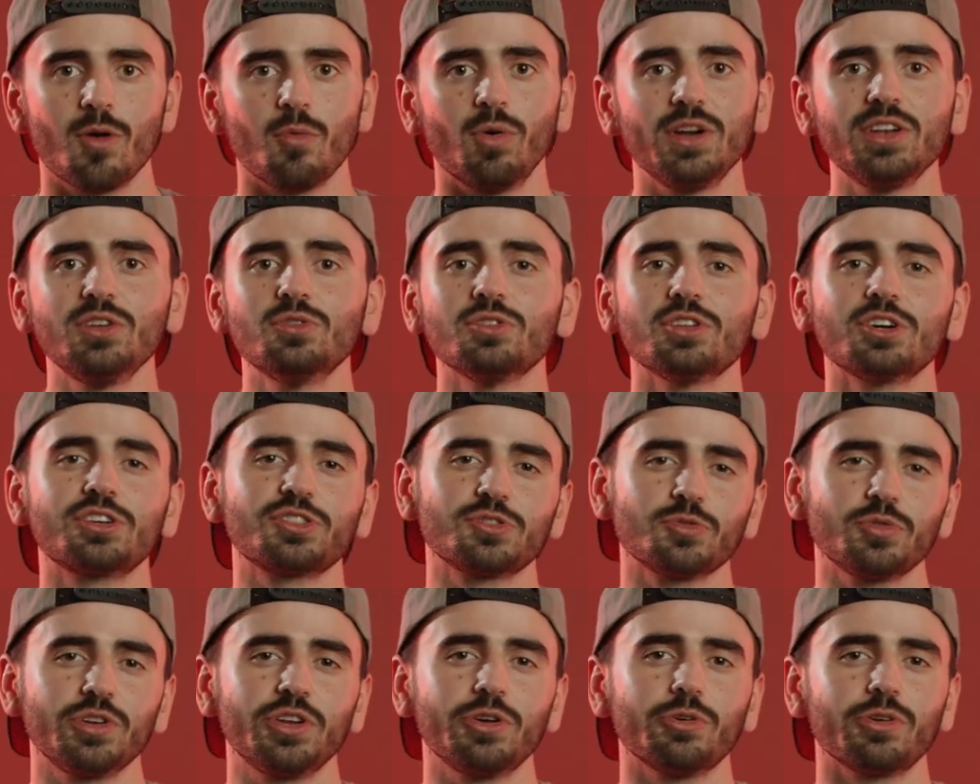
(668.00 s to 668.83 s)
When you look
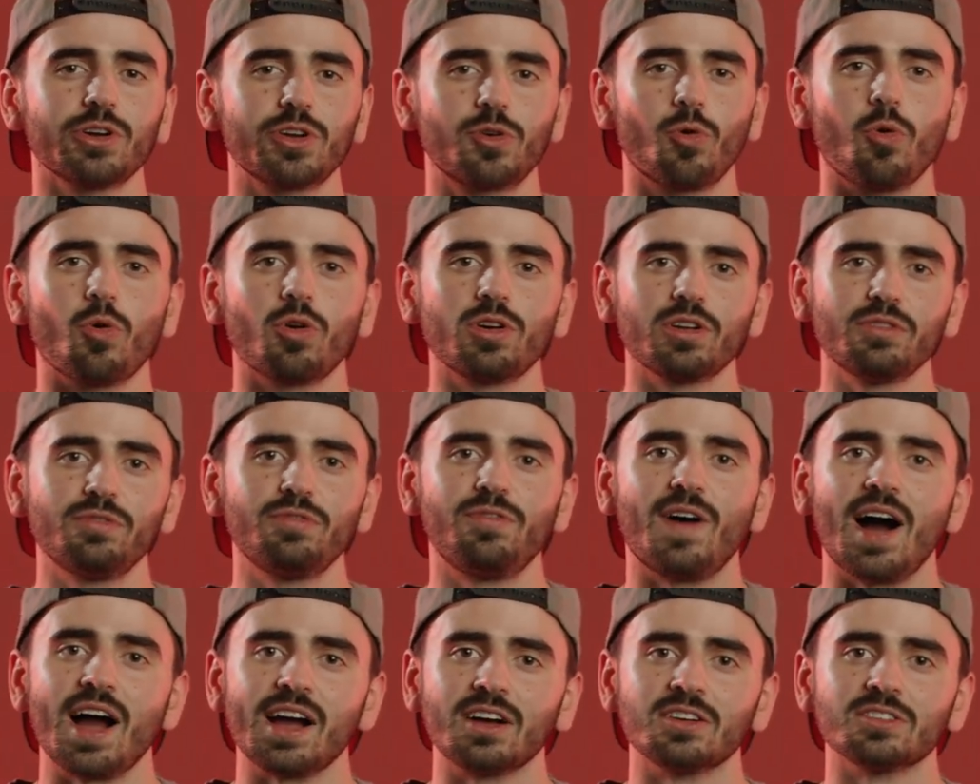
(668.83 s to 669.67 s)
through your recorded
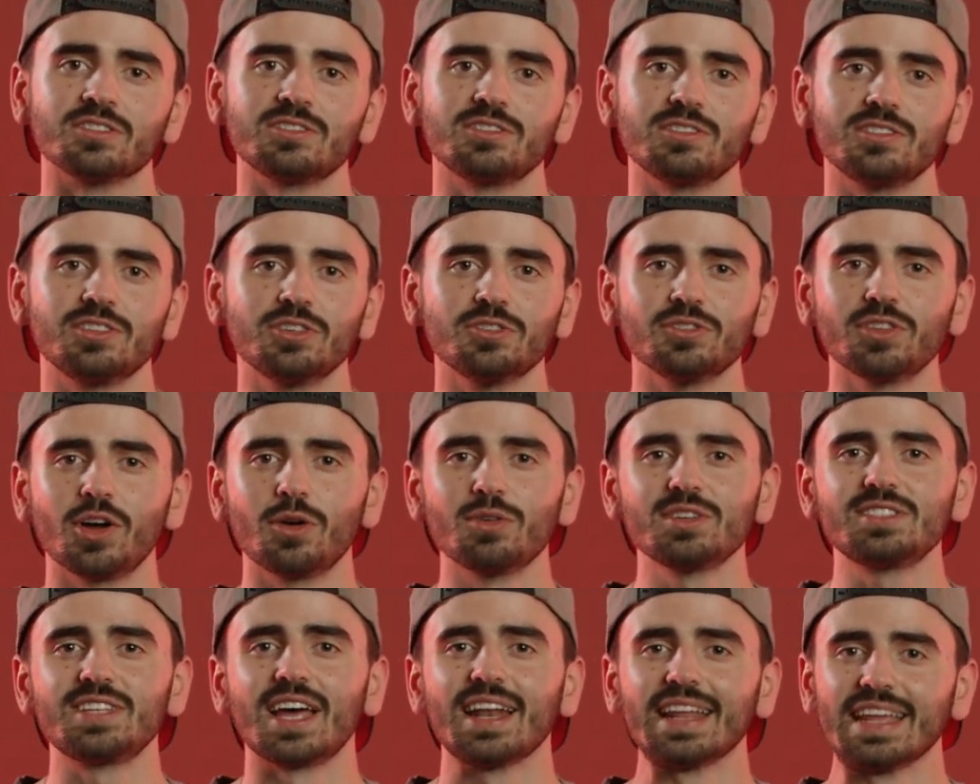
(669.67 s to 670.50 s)
files, you'll
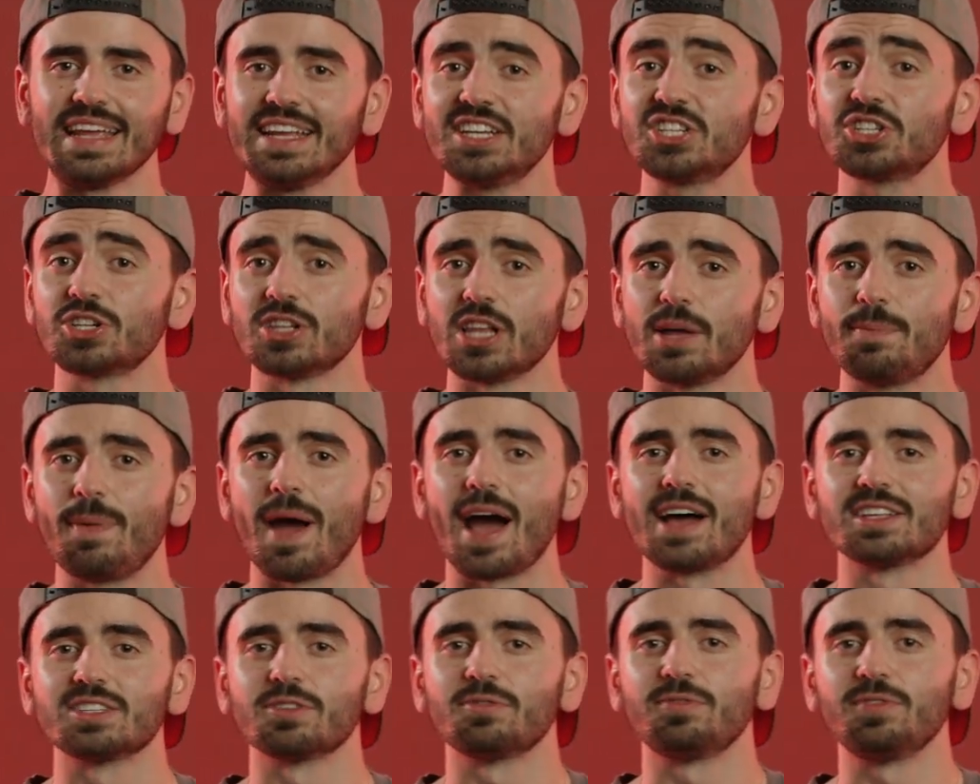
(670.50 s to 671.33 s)
notice that each clip
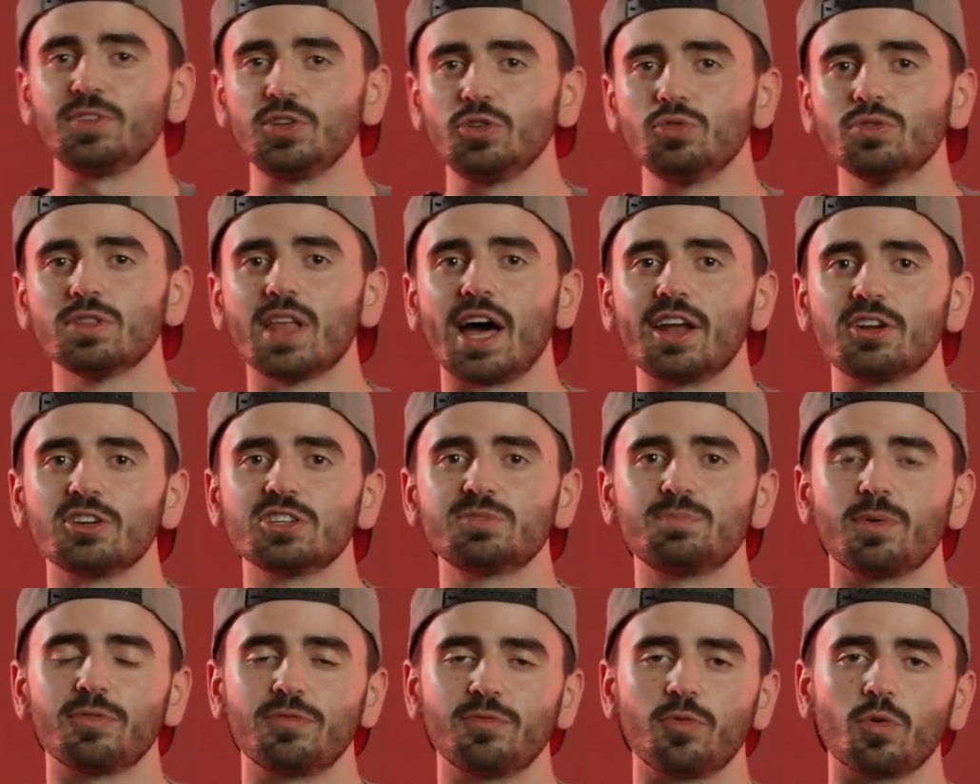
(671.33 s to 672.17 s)
has a few letters
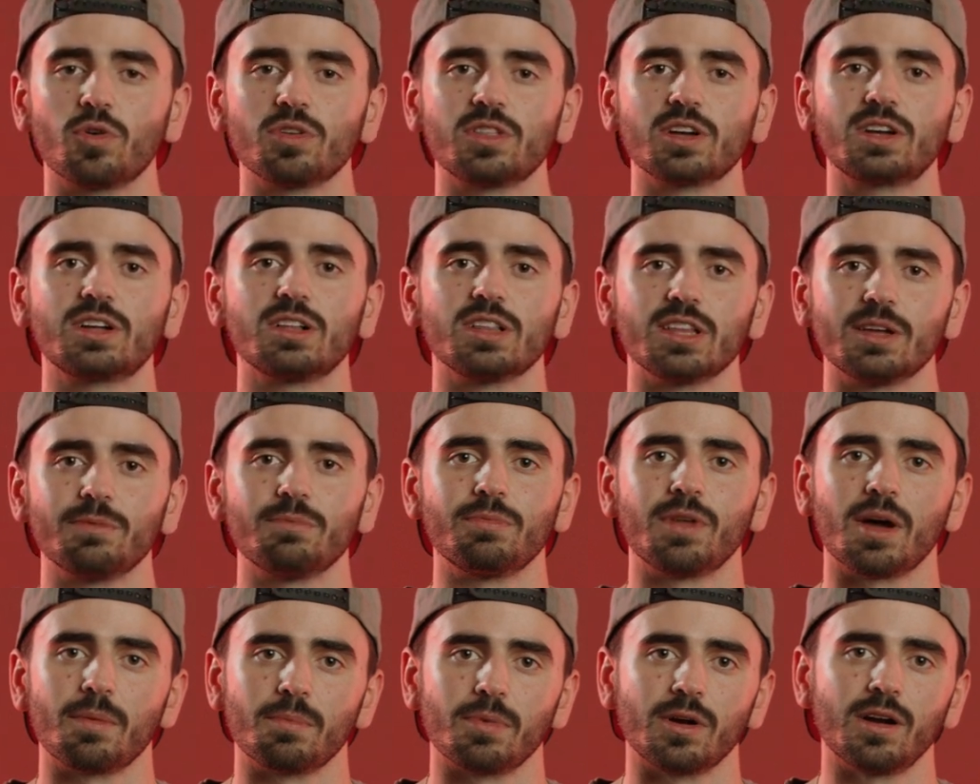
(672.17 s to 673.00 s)
before the clip
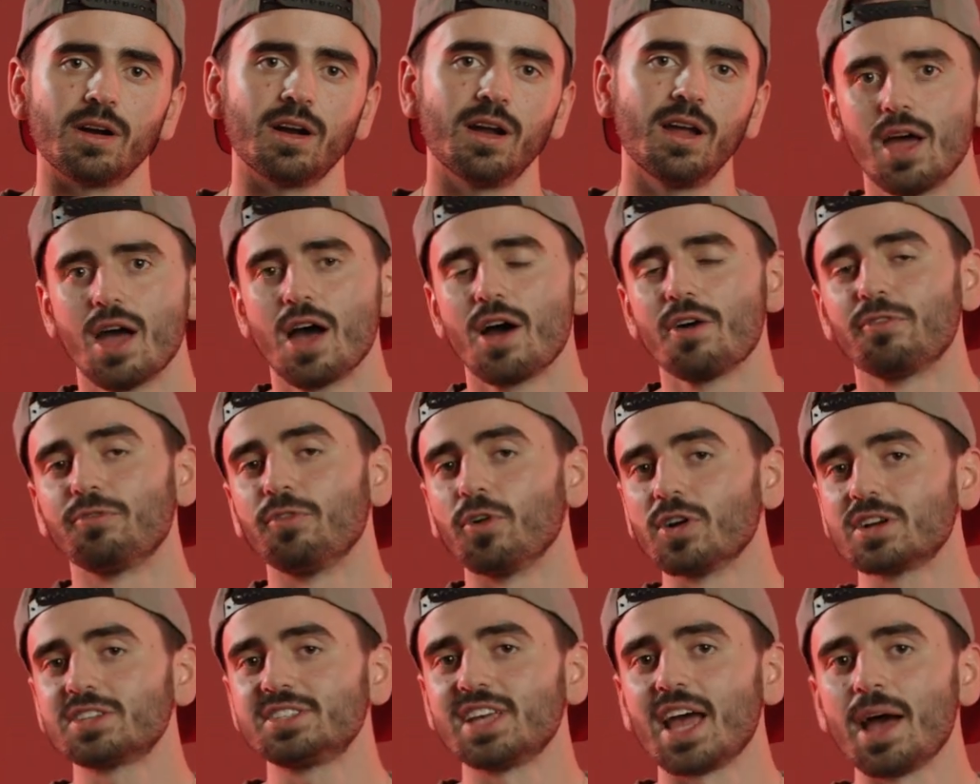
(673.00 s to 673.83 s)
number.
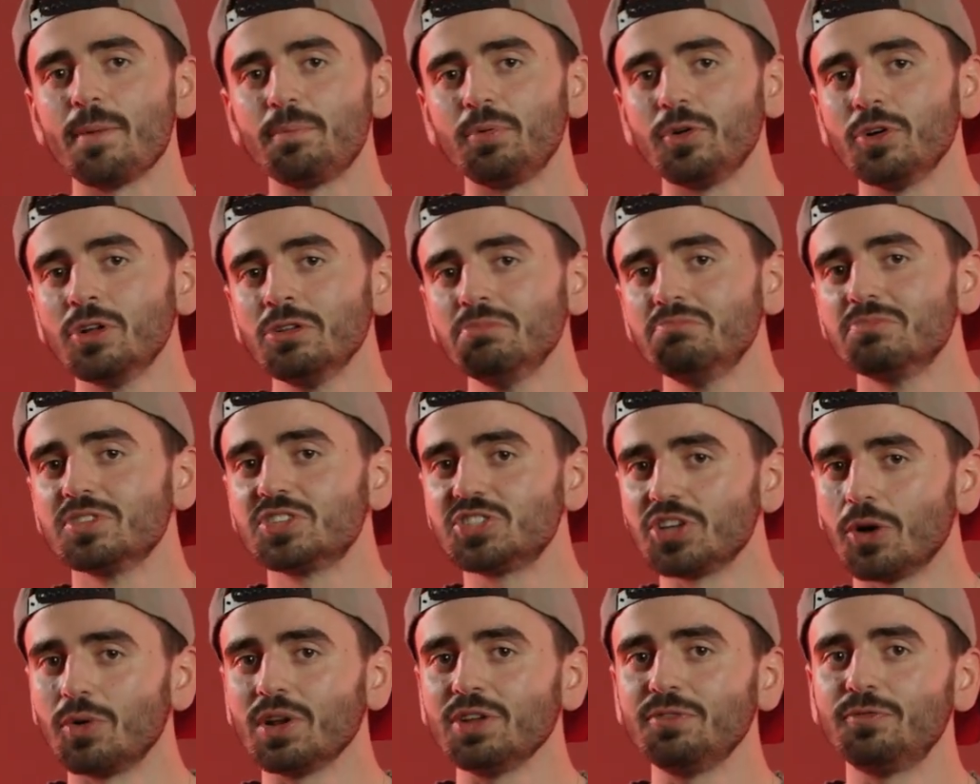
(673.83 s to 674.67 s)
For example,
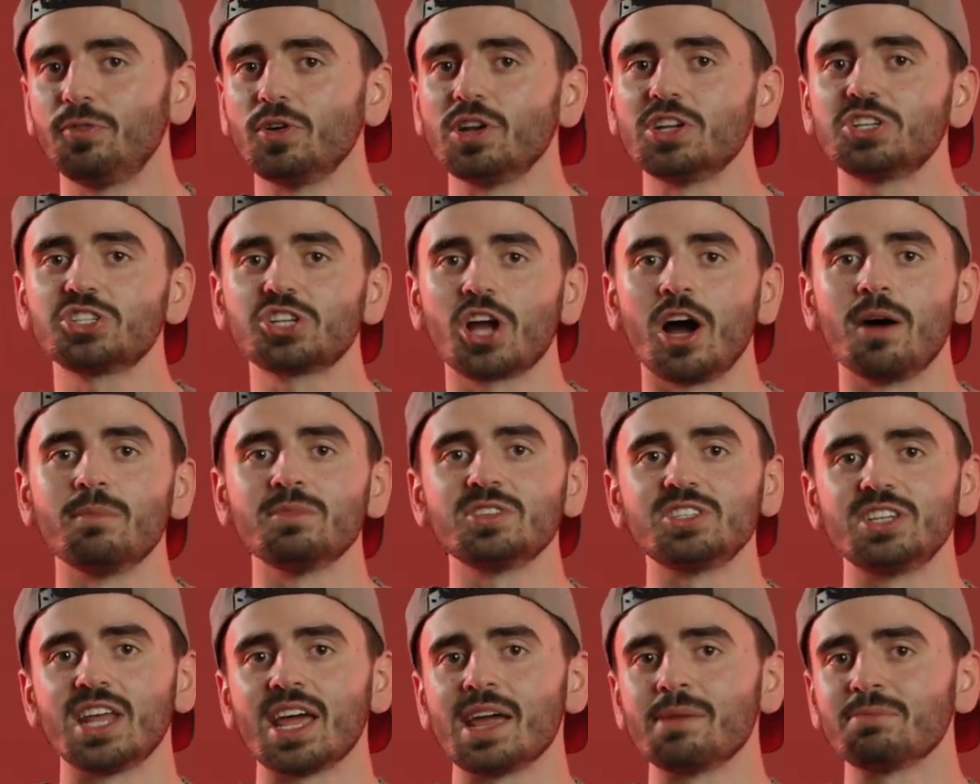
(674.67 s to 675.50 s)
Sony footage
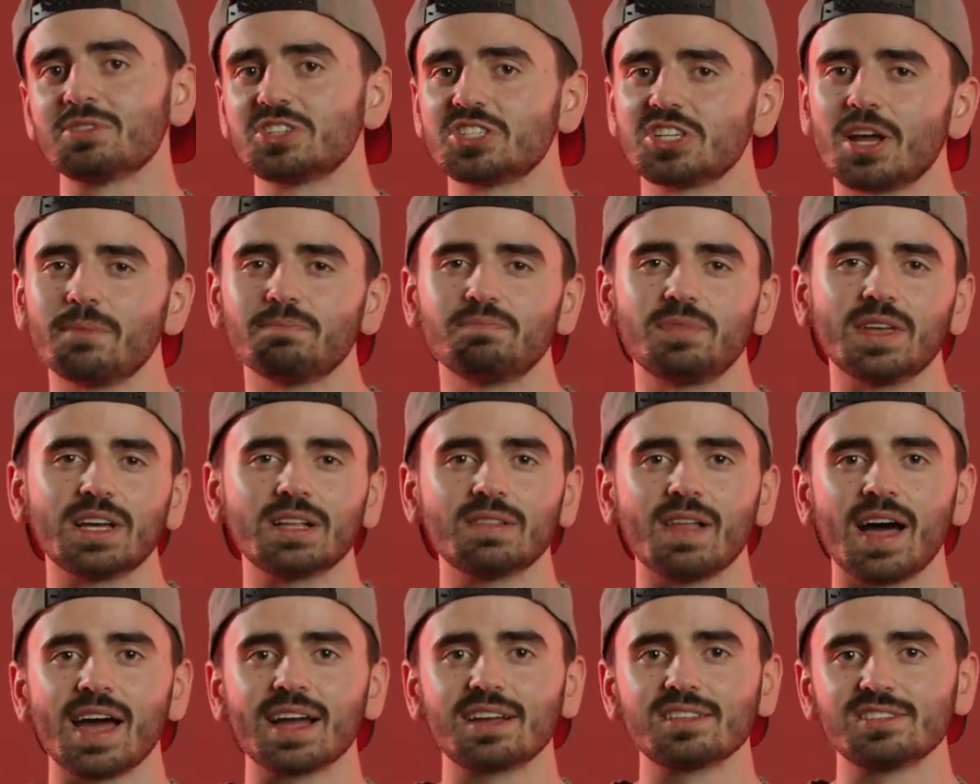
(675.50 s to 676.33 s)
comes named something
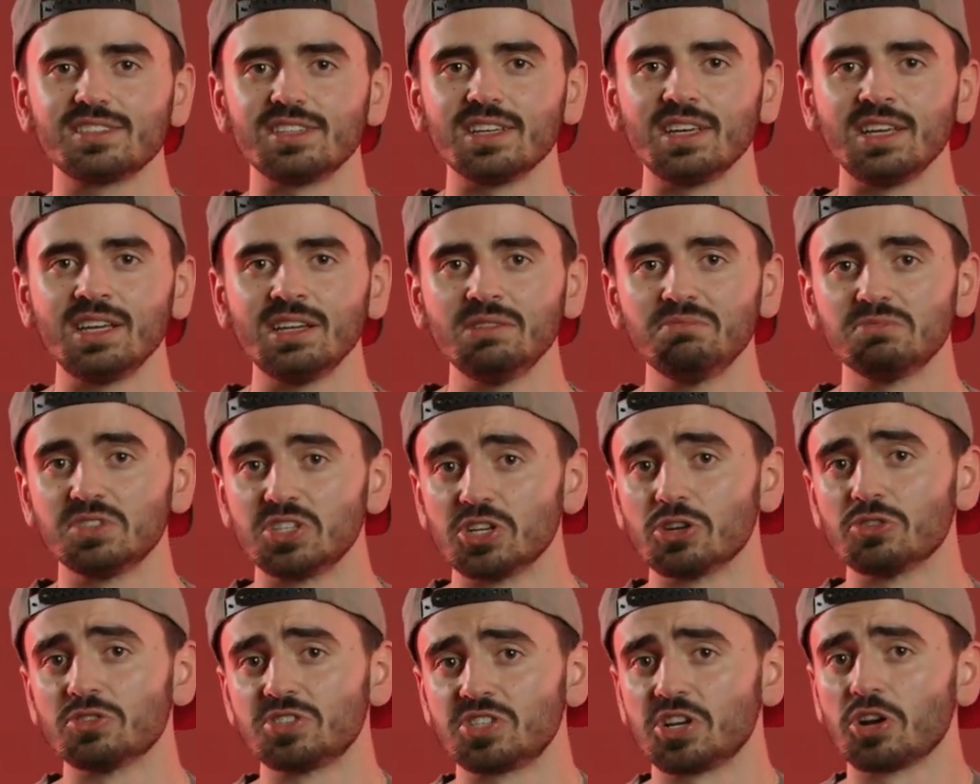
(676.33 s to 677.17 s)
like
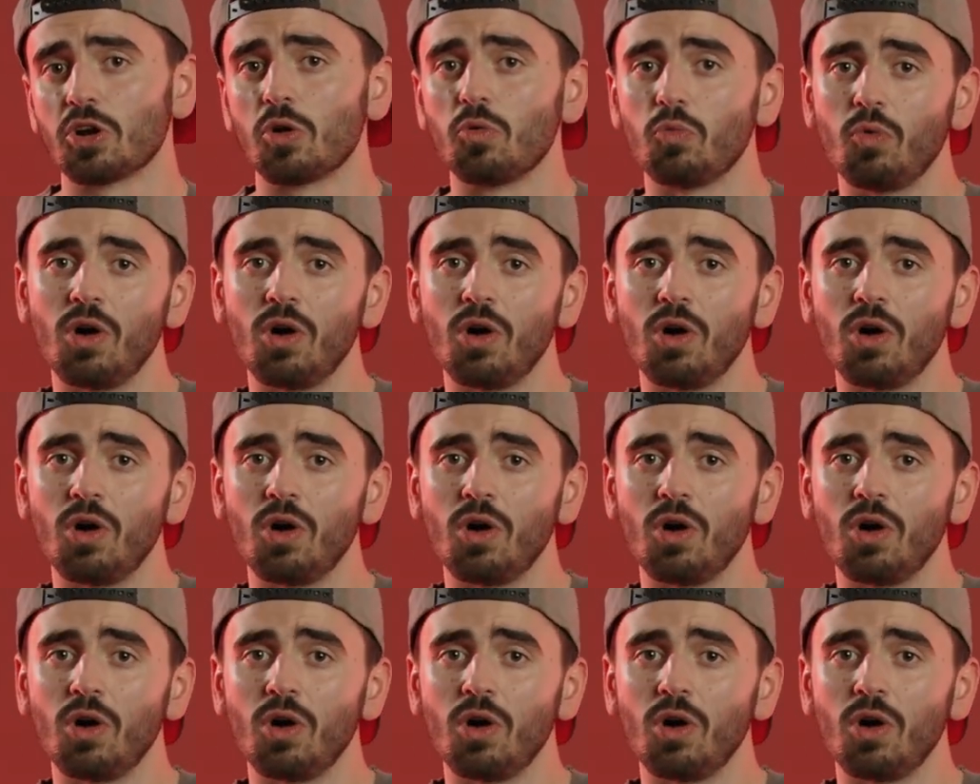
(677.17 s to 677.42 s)
C001,